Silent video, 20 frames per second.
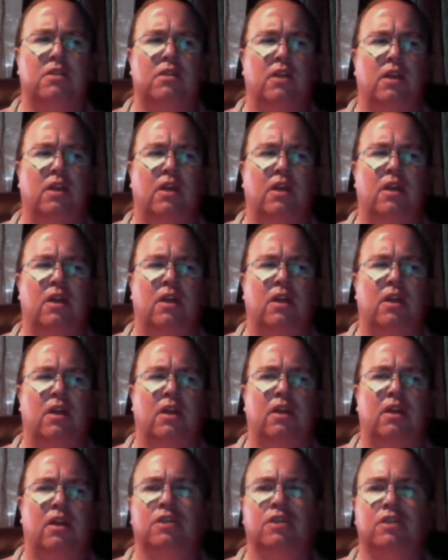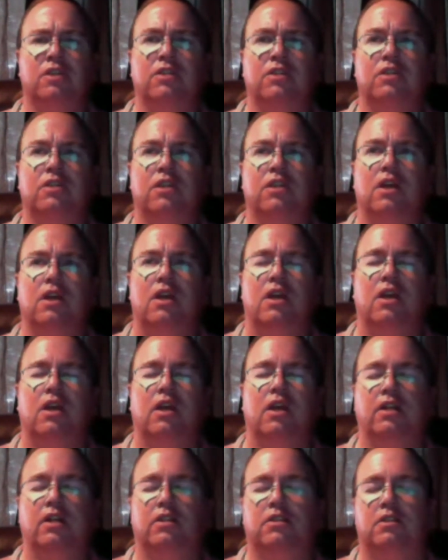in the later versions,
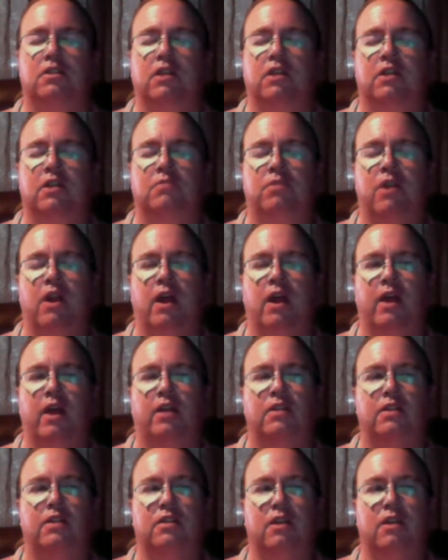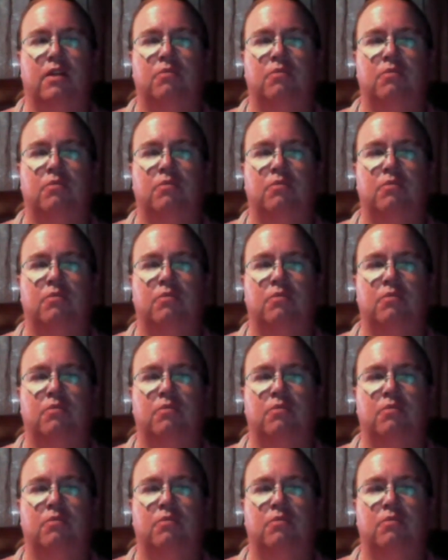that's pretty nice.